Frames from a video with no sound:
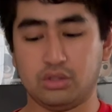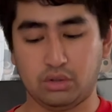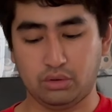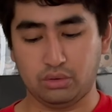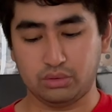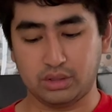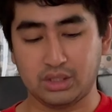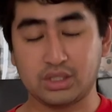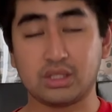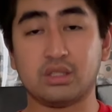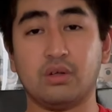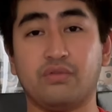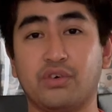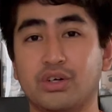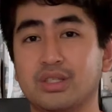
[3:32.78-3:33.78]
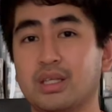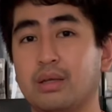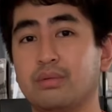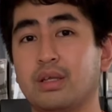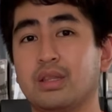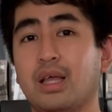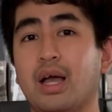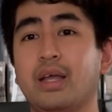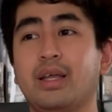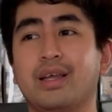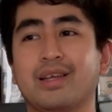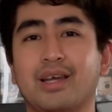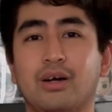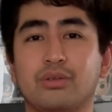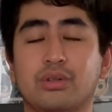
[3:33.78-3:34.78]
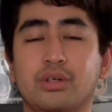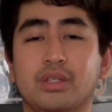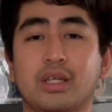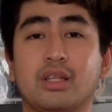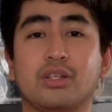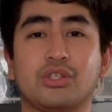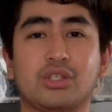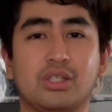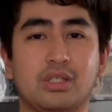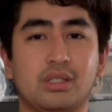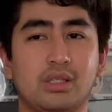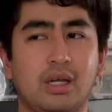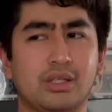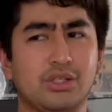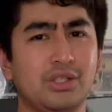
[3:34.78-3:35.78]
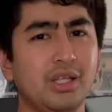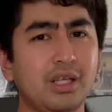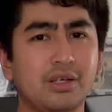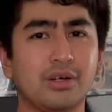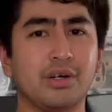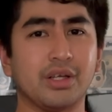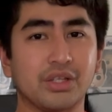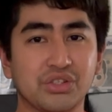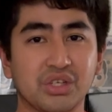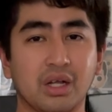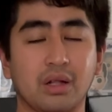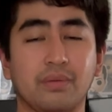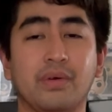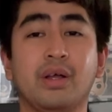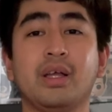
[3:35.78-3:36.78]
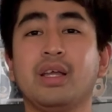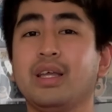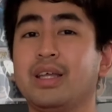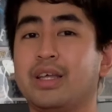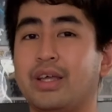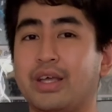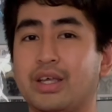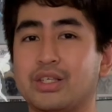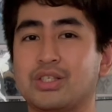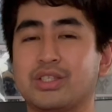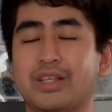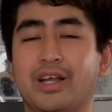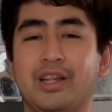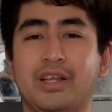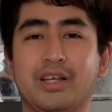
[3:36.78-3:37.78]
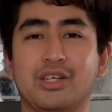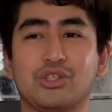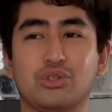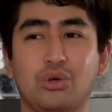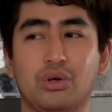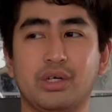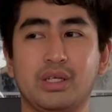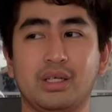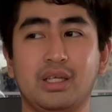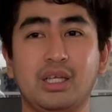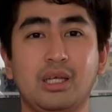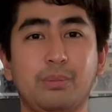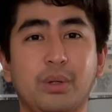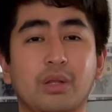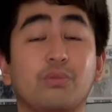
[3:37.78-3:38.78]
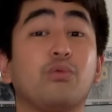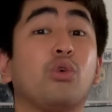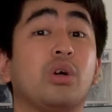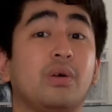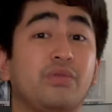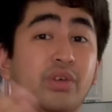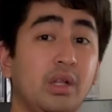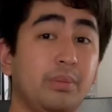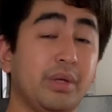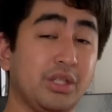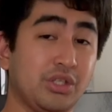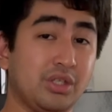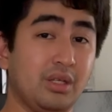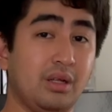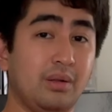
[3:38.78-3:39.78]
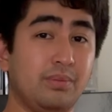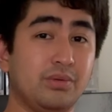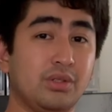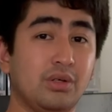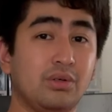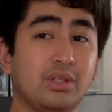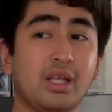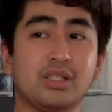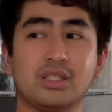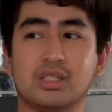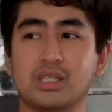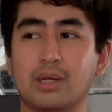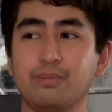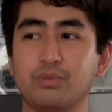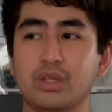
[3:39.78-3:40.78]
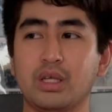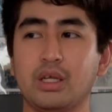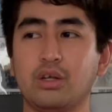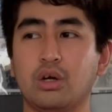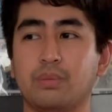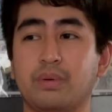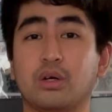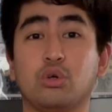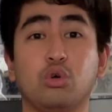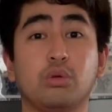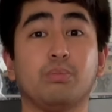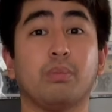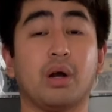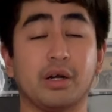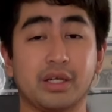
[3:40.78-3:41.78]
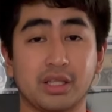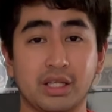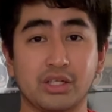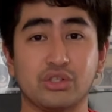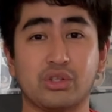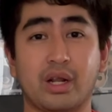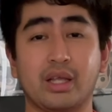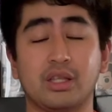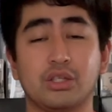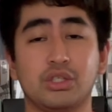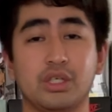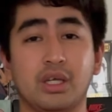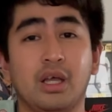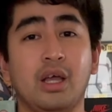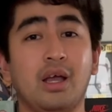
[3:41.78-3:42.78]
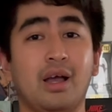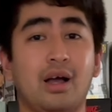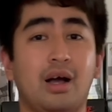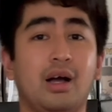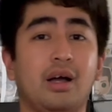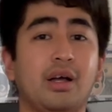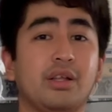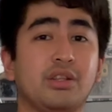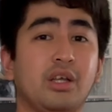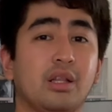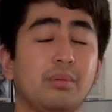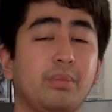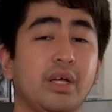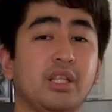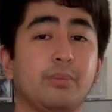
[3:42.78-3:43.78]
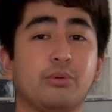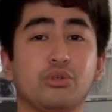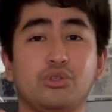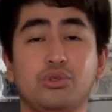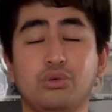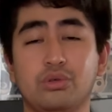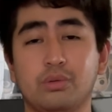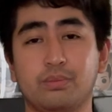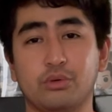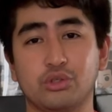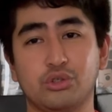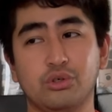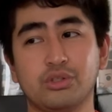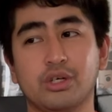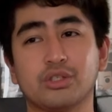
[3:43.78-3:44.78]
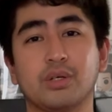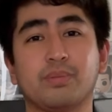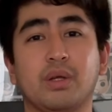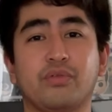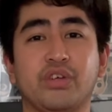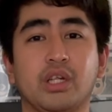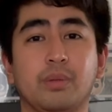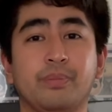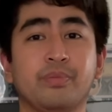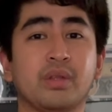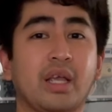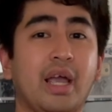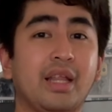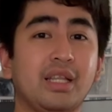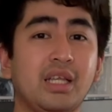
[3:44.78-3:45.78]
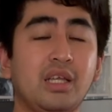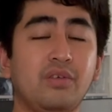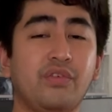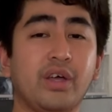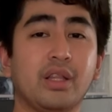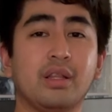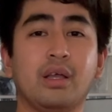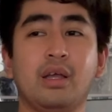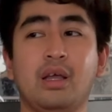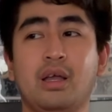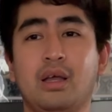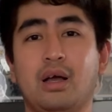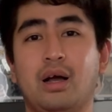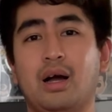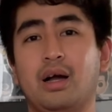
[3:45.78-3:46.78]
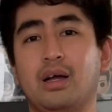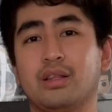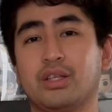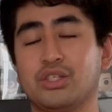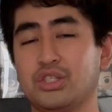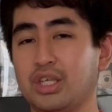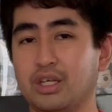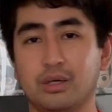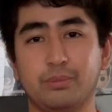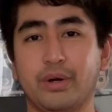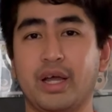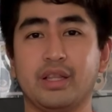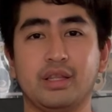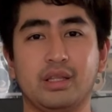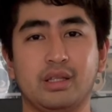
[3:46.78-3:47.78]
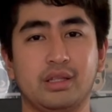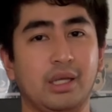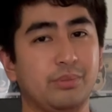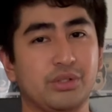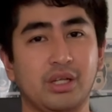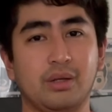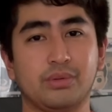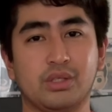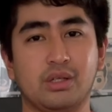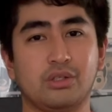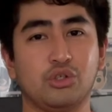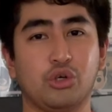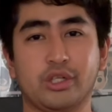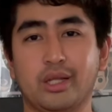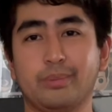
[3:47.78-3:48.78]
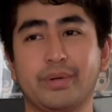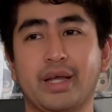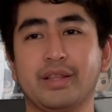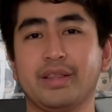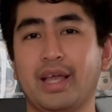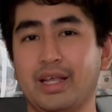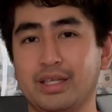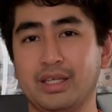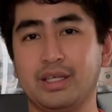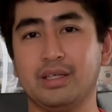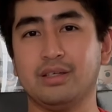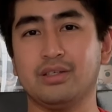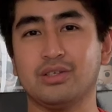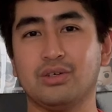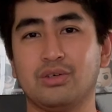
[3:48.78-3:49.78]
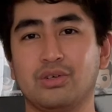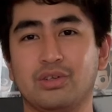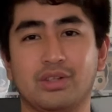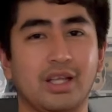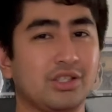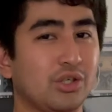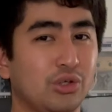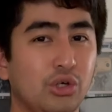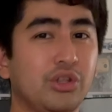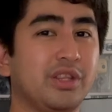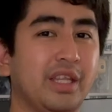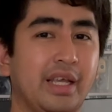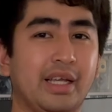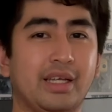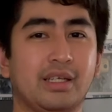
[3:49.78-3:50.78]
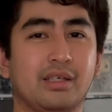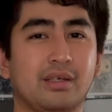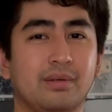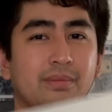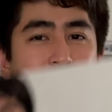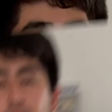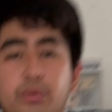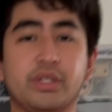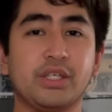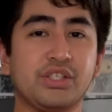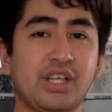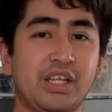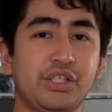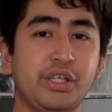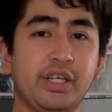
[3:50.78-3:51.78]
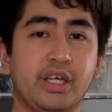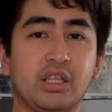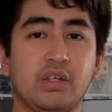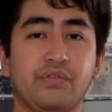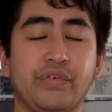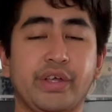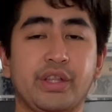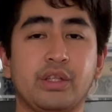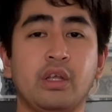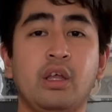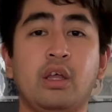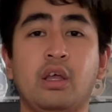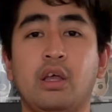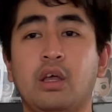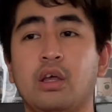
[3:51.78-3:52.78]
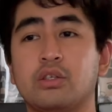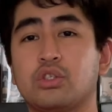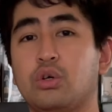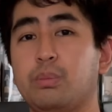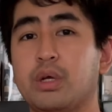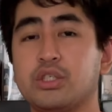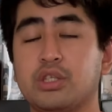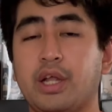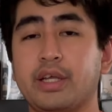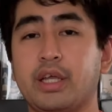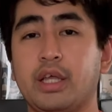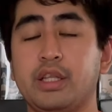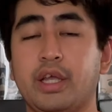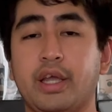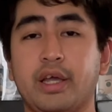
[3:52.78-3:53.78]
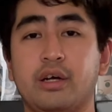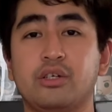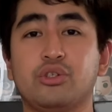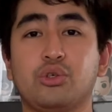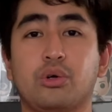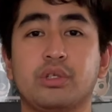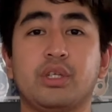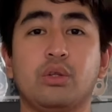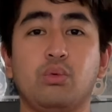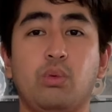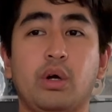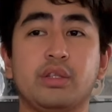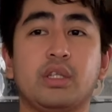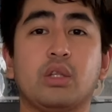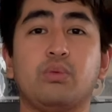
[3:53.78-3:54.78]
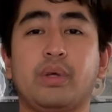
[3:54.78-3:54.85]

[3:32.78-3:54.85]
So this is the first time that I encountered that a sneaker itself is telling a story even for a film itself. So that's something of a good marketing strategy done by the producers of the film and even the sneaker brand themselves, Jordan brand Nike. So that's a good thing. Alright, so let's go for the sizing and the fit. So much like any Air Jordan 1